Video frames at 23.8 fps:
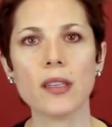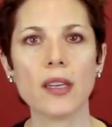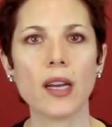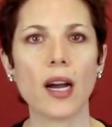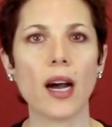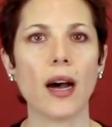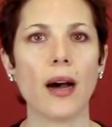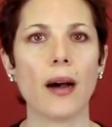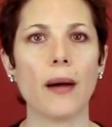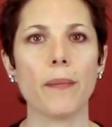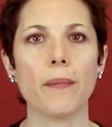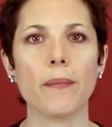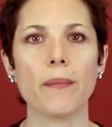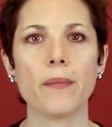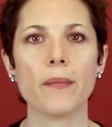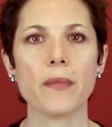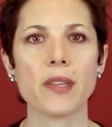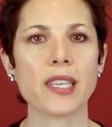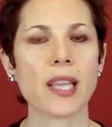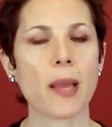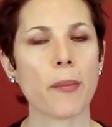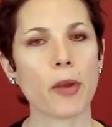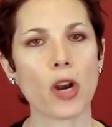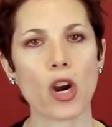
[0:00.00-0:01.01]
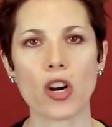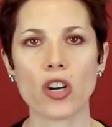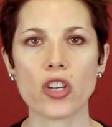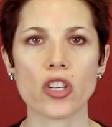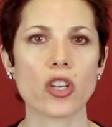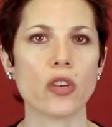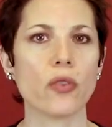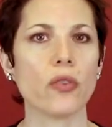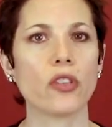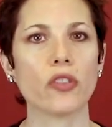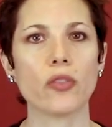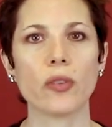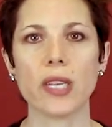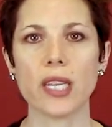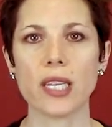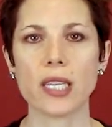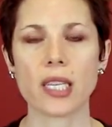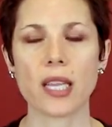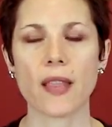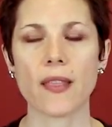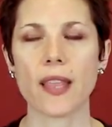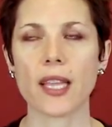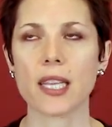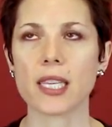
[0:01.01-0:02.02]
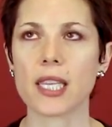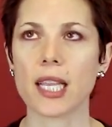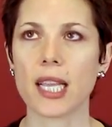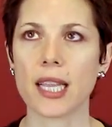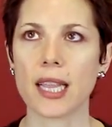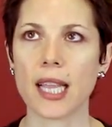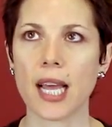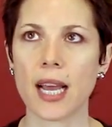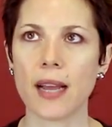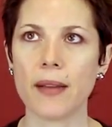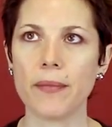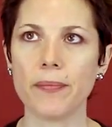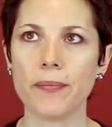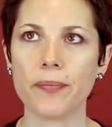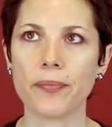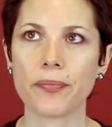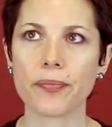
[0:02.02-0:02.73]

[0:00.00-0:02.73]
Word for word: um, seminars and retreats and things like that.